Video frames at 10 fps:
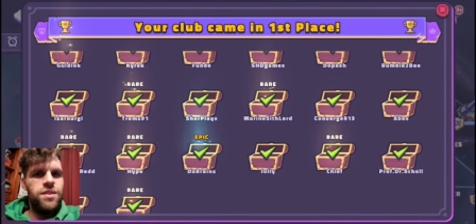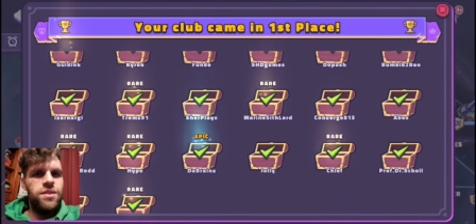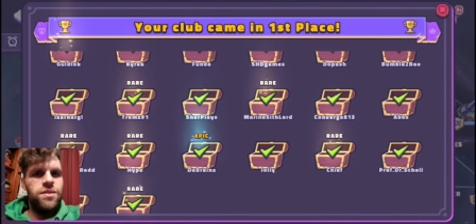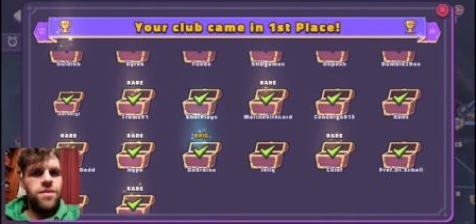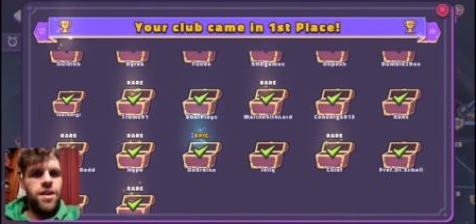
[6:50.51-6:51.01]

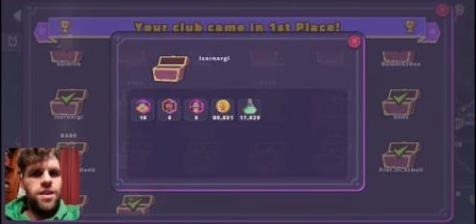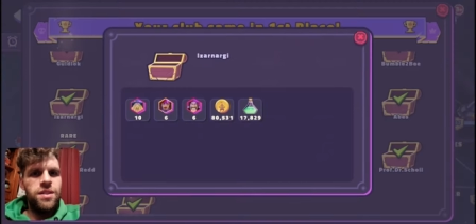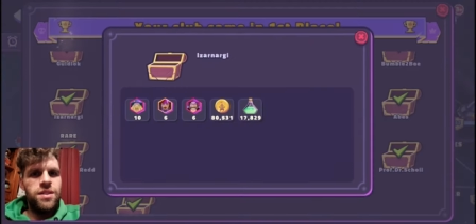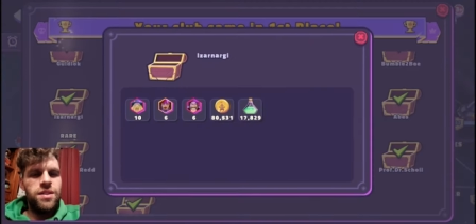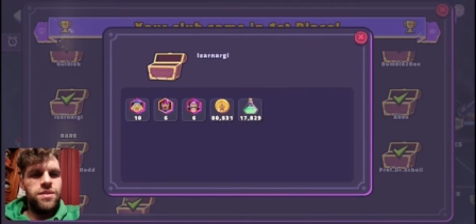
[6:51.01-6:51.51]
All
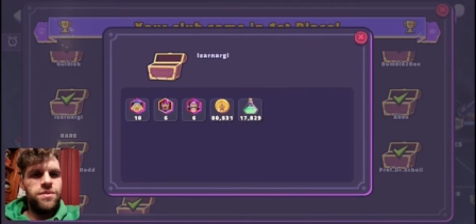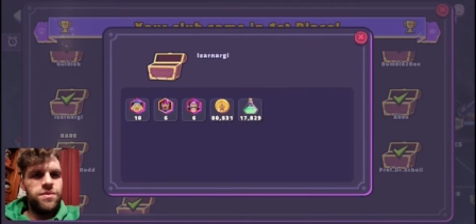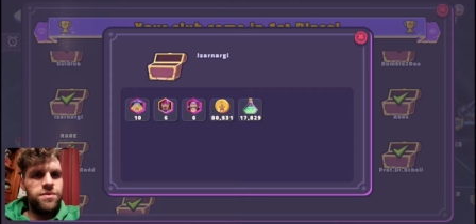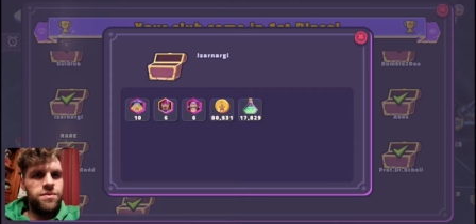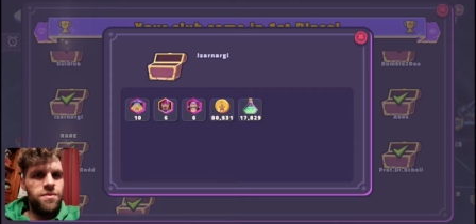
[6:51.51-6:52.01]
right,
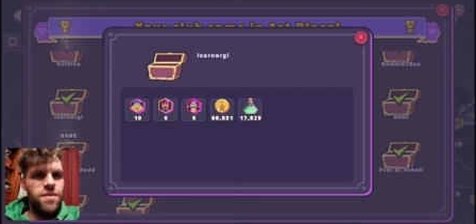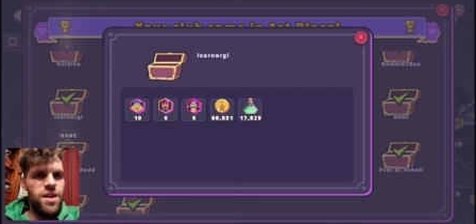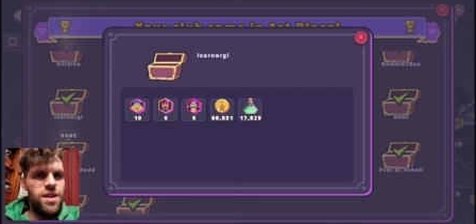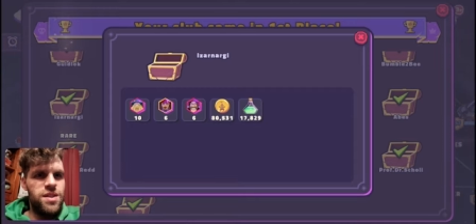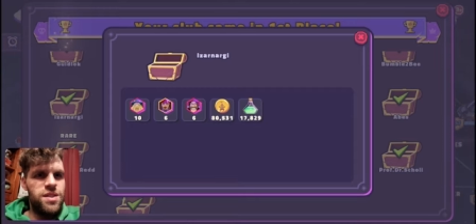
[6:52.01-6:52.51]

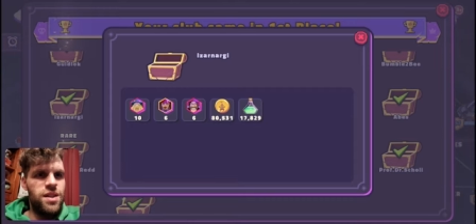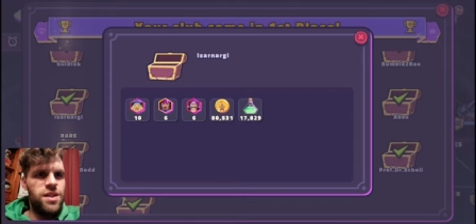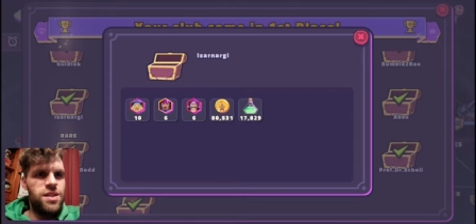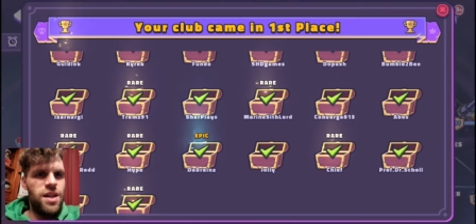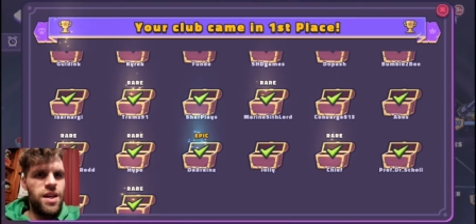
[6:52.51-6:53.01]
uh,
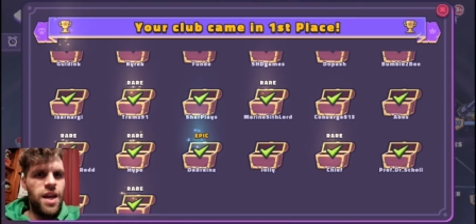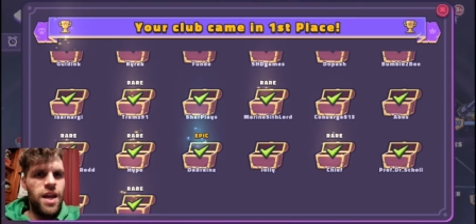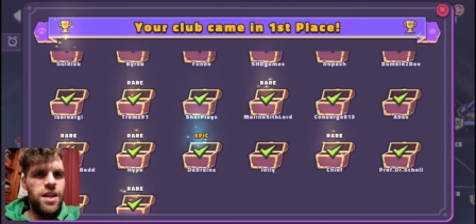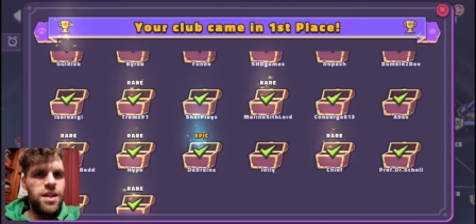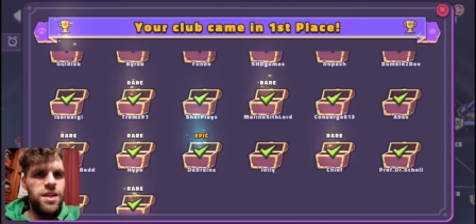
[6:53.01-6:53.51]
six and
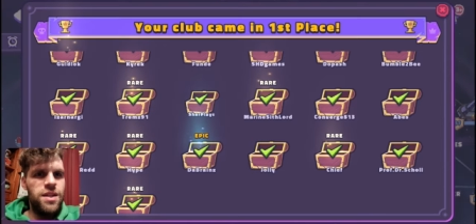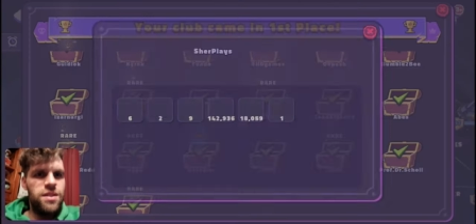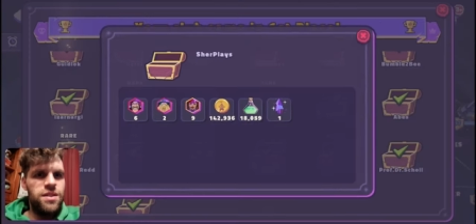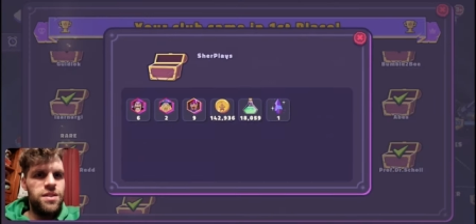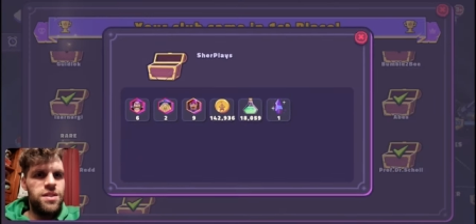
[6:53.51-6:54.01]

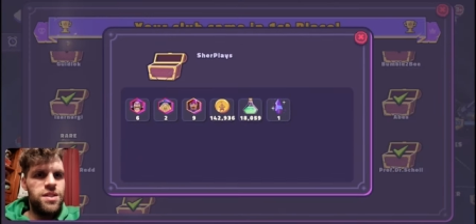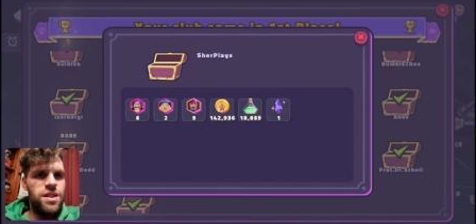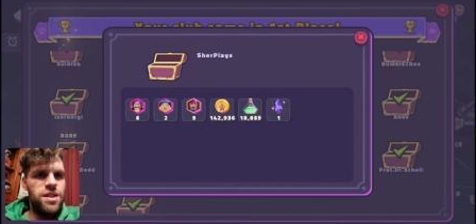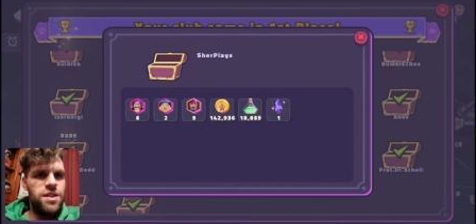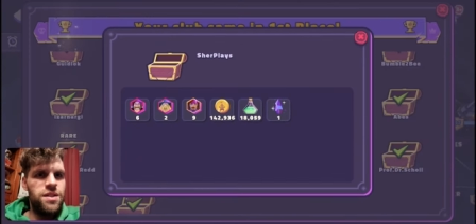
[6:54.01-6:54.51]
80
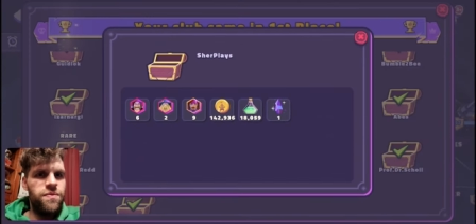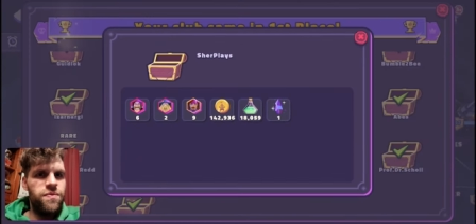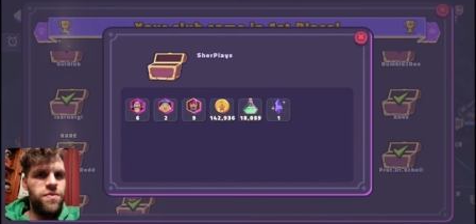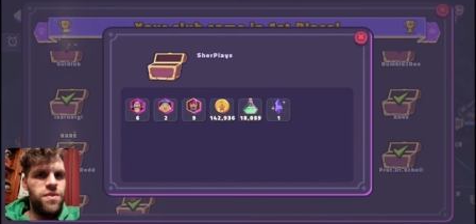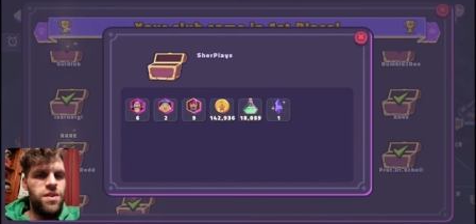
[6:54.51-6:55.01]
share,
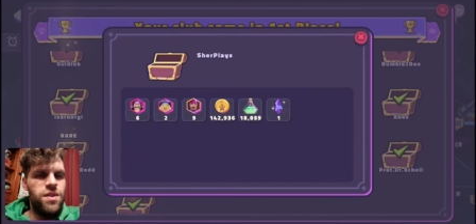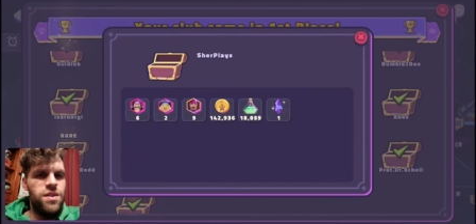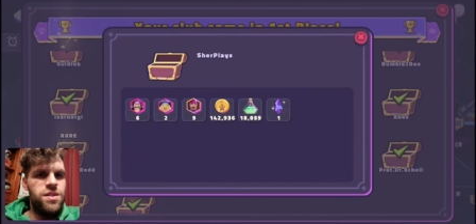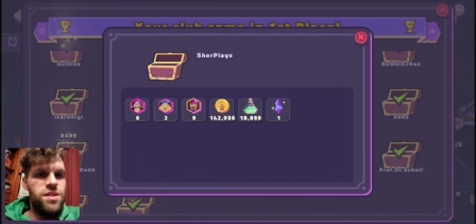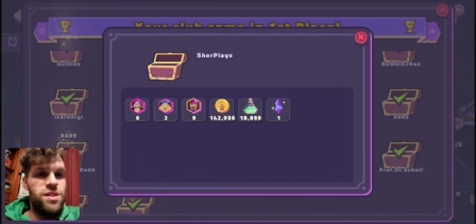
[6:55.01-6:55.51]

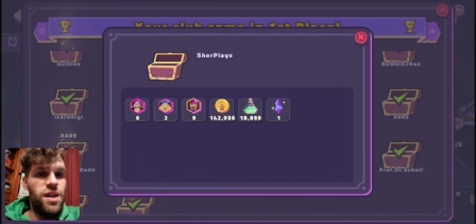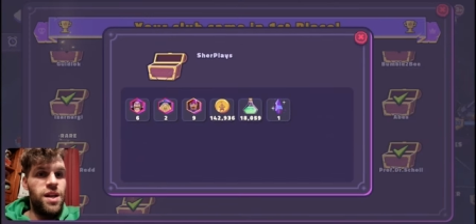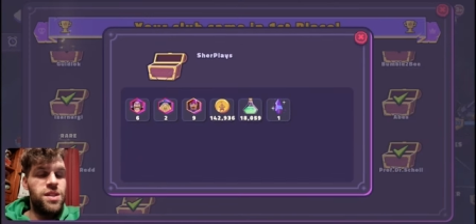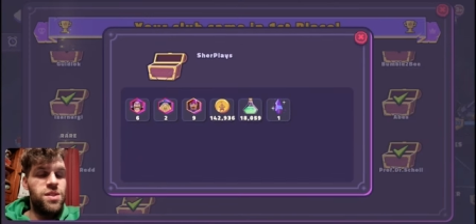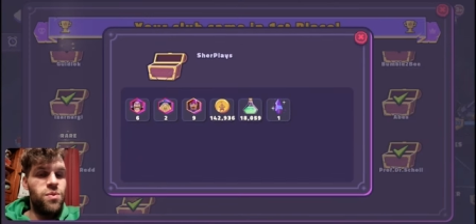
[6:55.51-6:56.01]

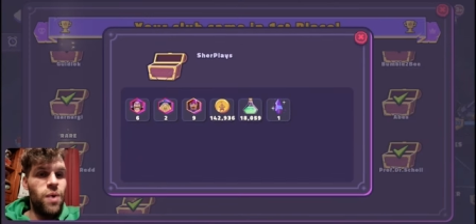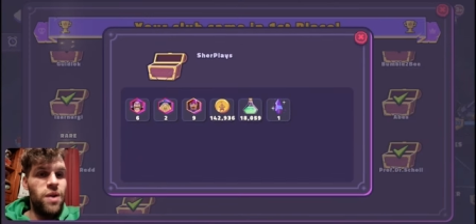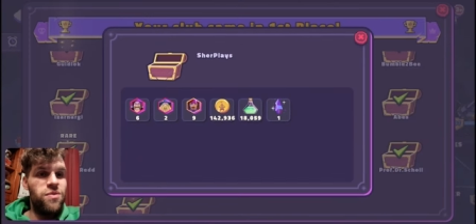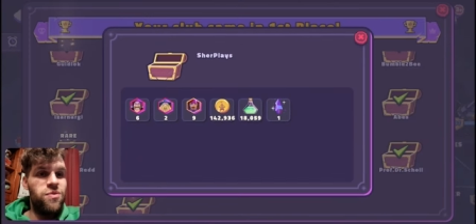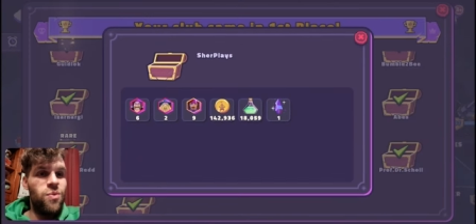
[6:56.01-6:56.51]
six
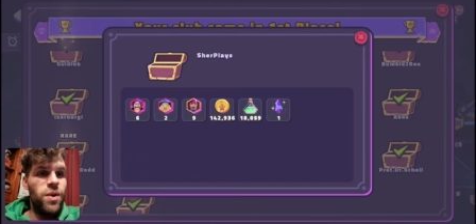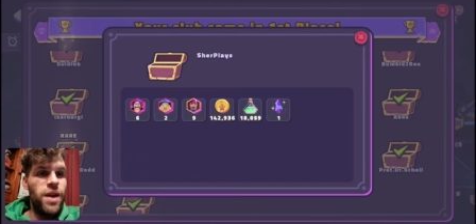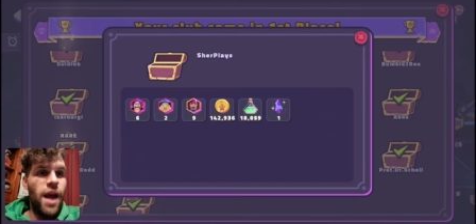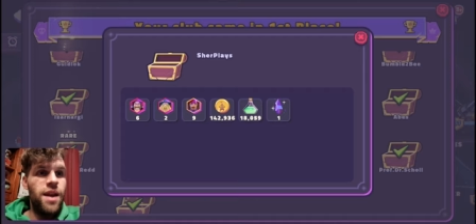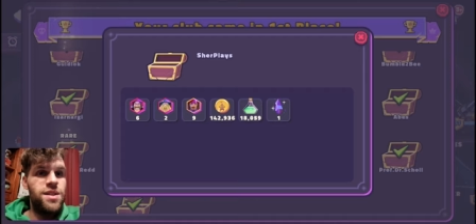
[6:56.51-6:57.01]
140
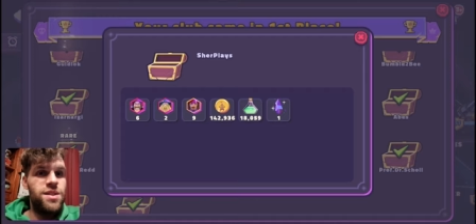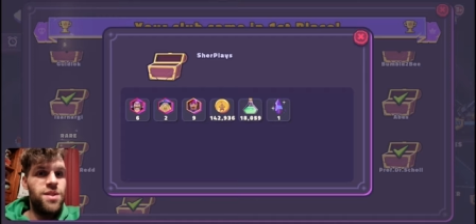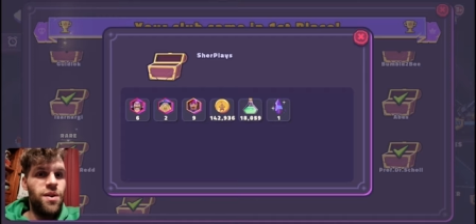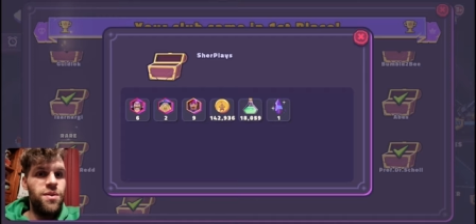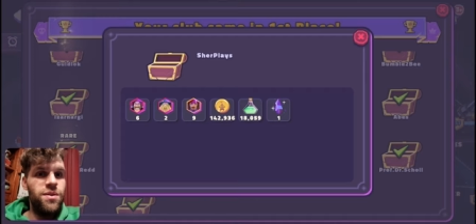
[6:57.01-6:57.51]
and a
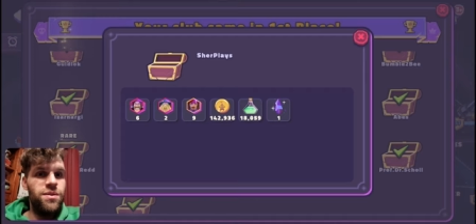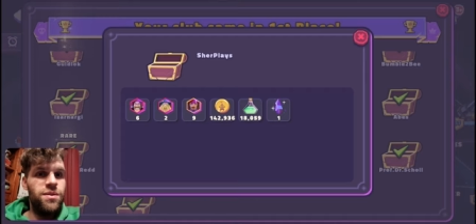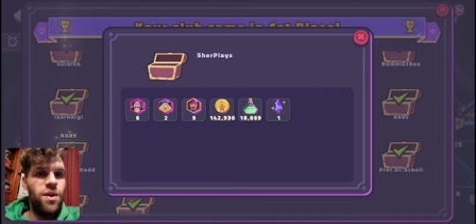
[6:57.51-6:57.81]
stone.